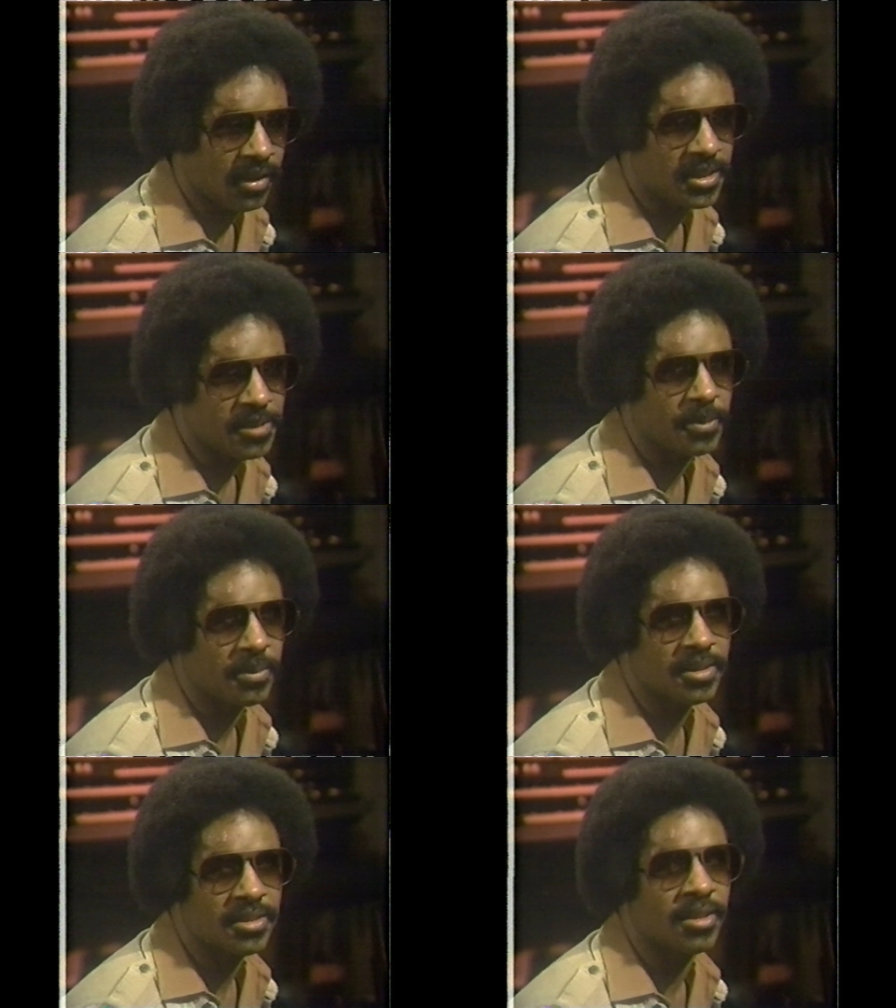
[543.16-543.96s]
an
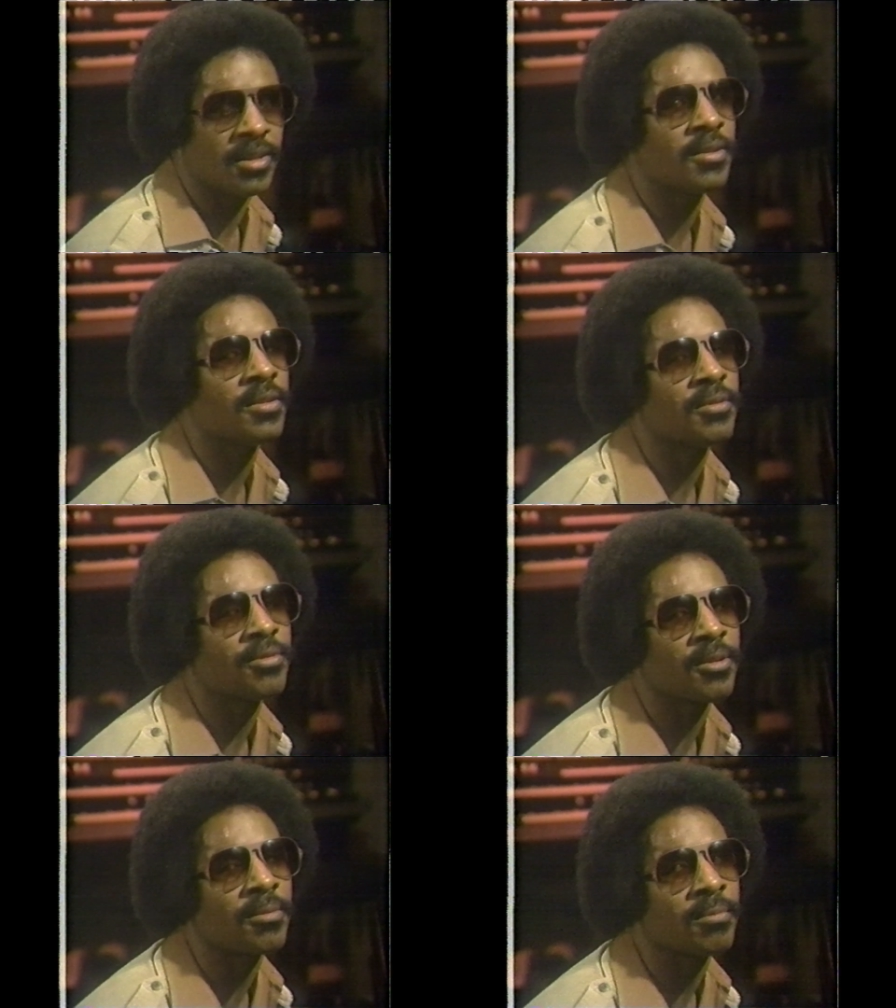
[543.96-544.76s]
experience to learn
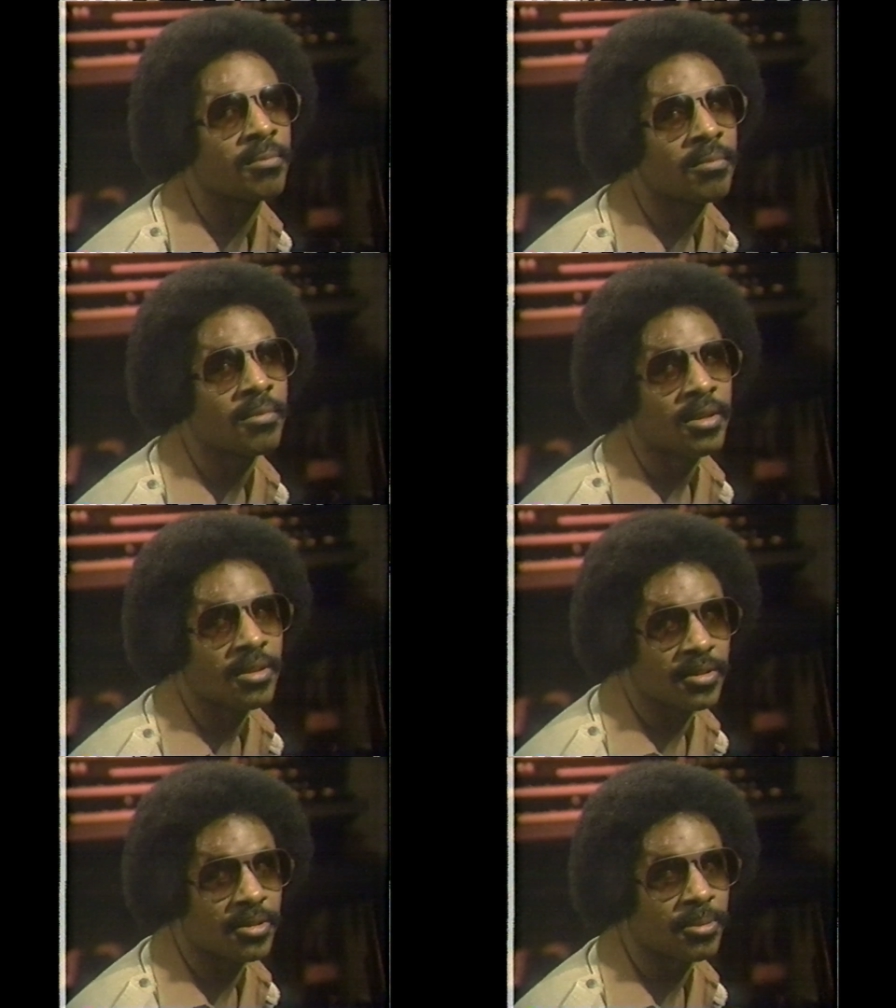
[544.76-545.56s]
from,
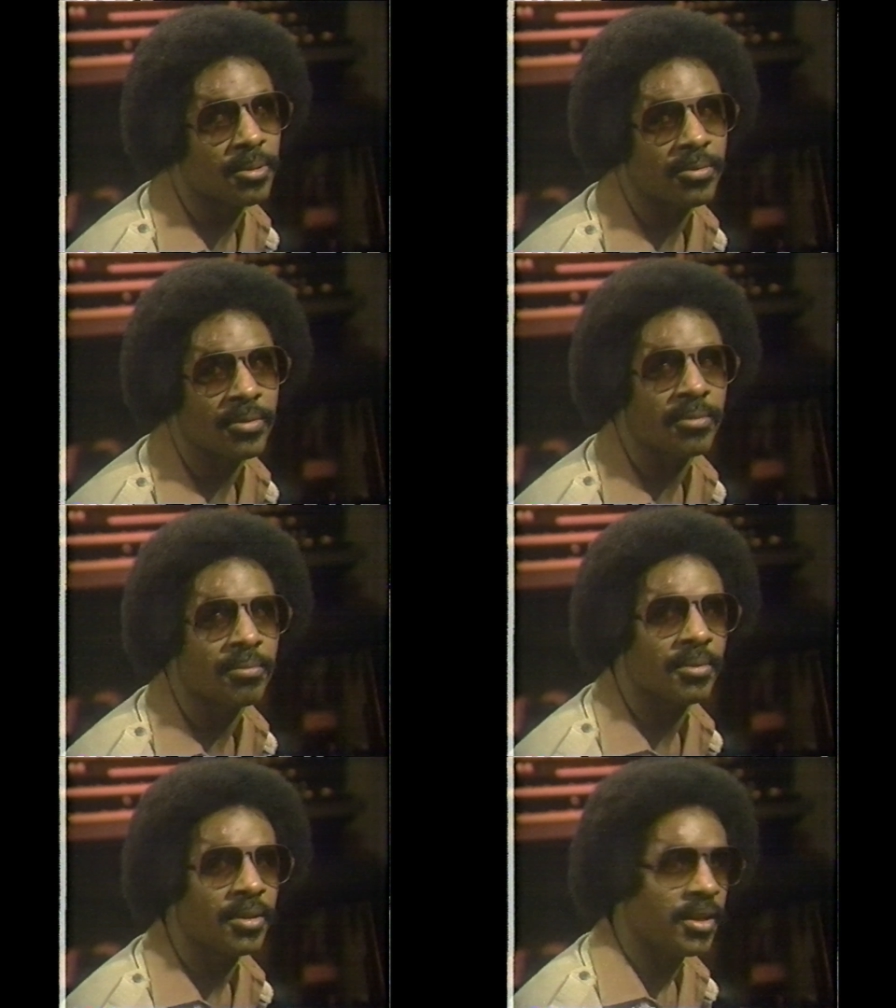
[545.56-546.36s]
to grow from.
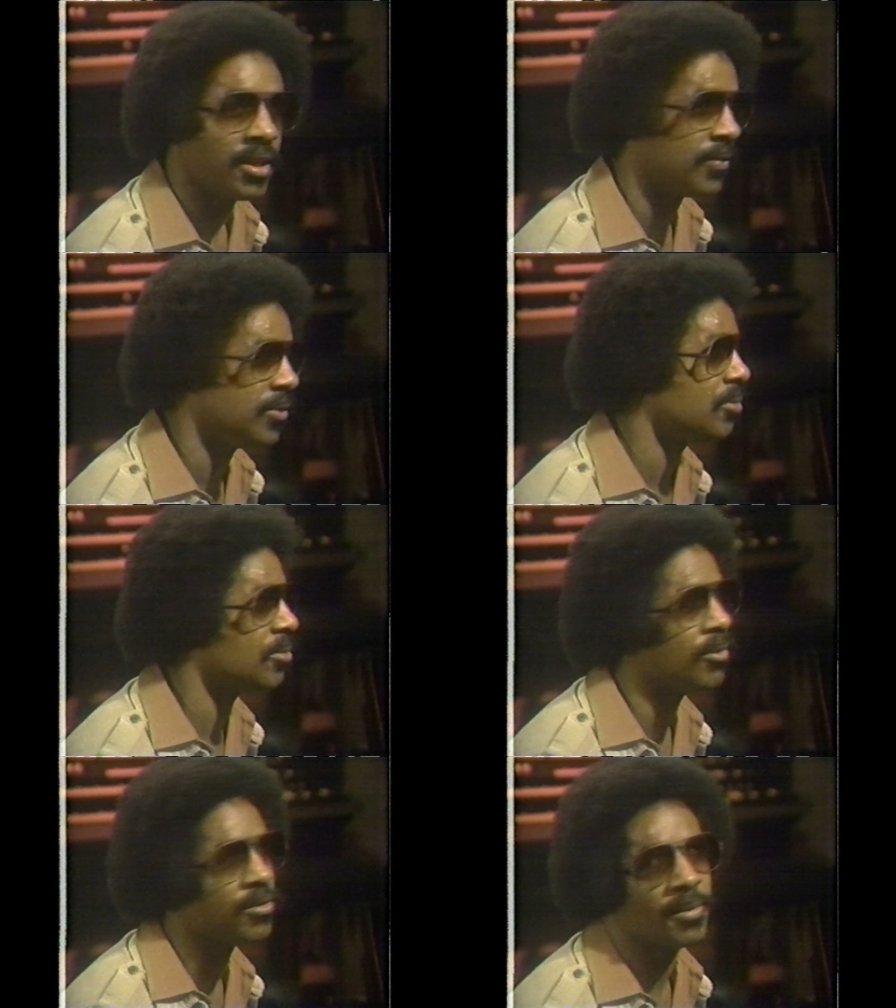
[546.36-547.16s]
And if you
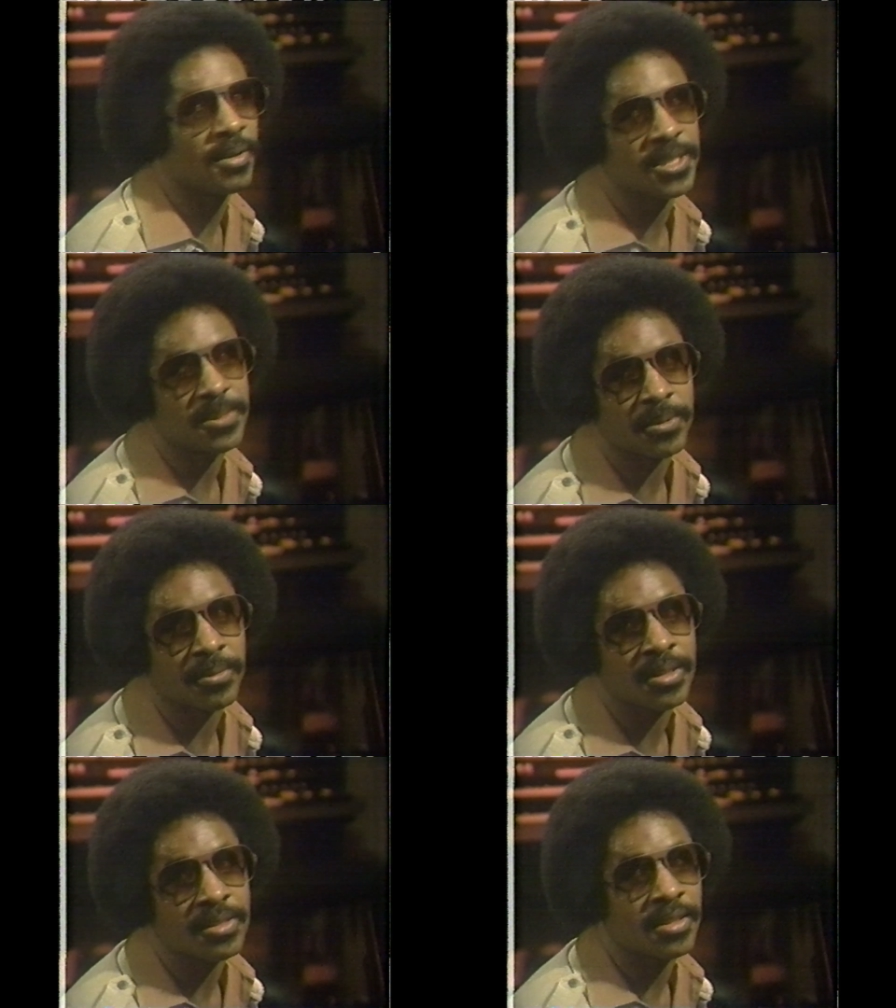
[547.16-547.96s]
grow from that
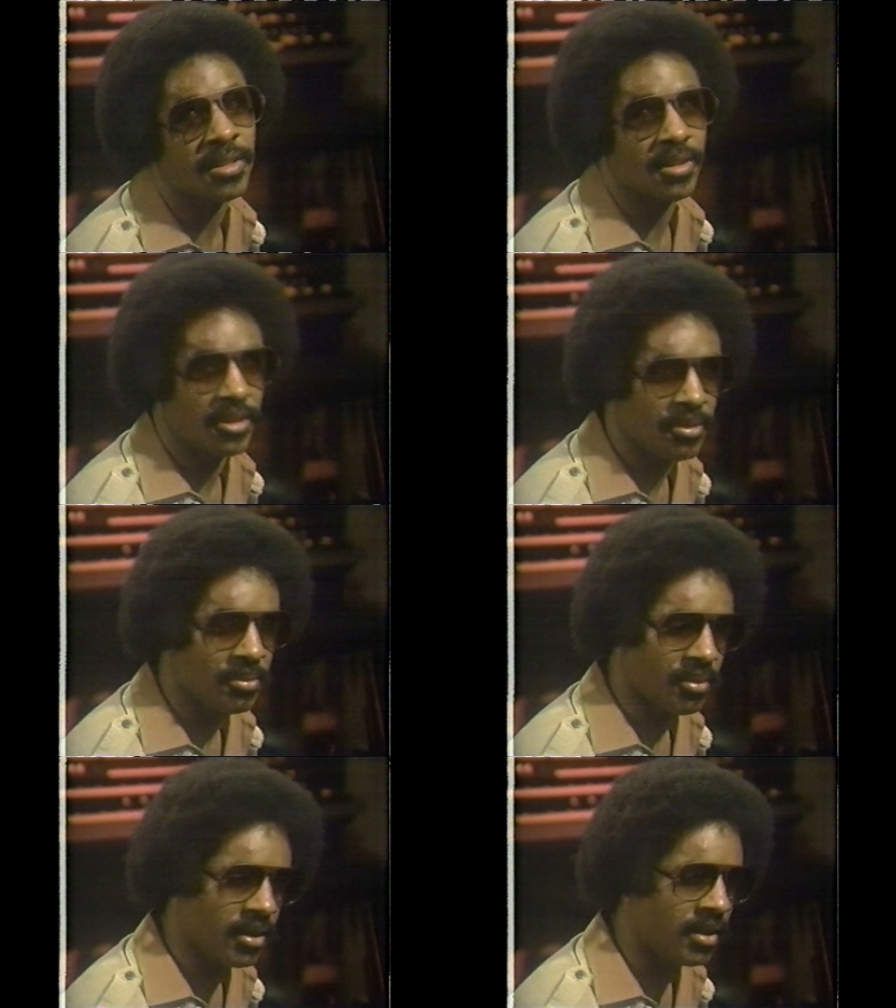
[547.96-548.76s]
experience, then
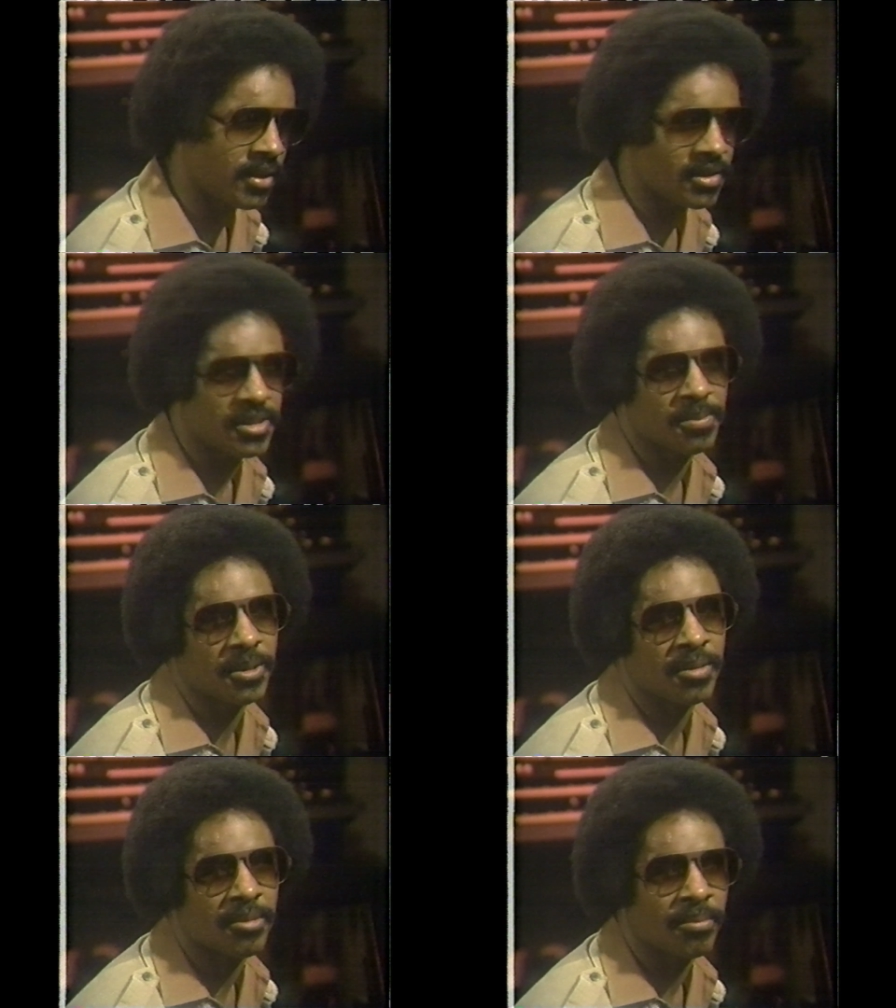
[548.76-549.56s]
you, in essence,
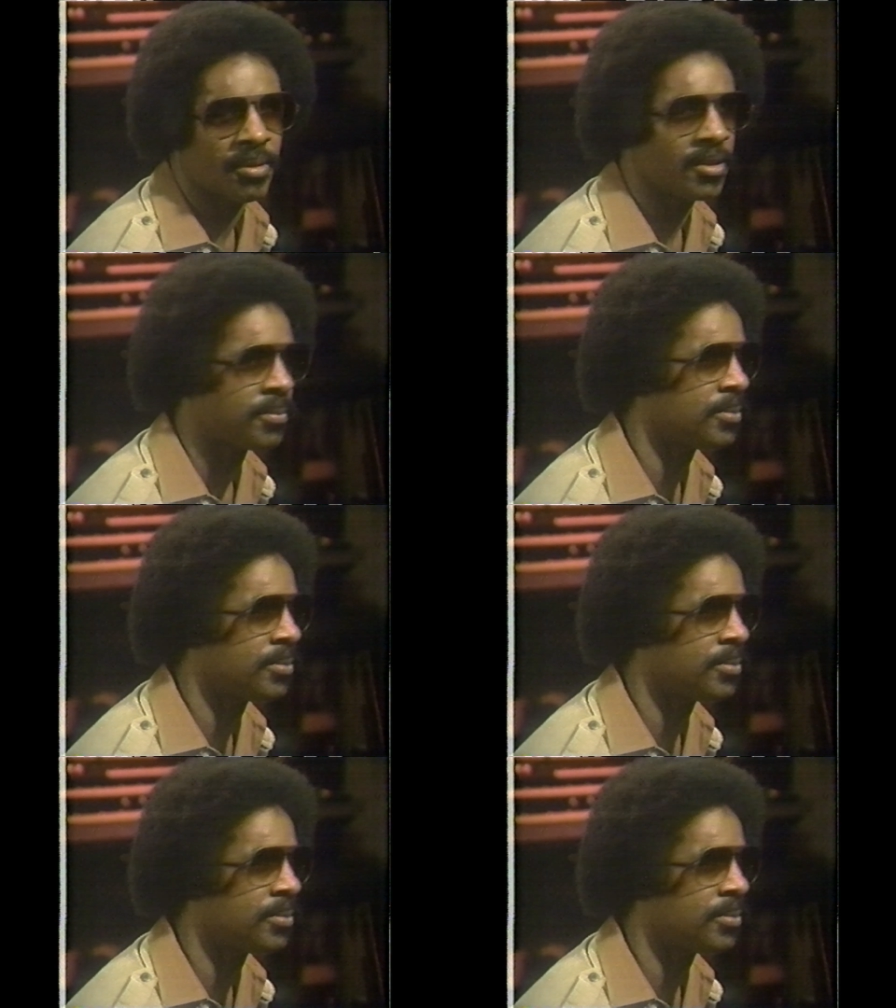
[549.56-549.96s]
become a better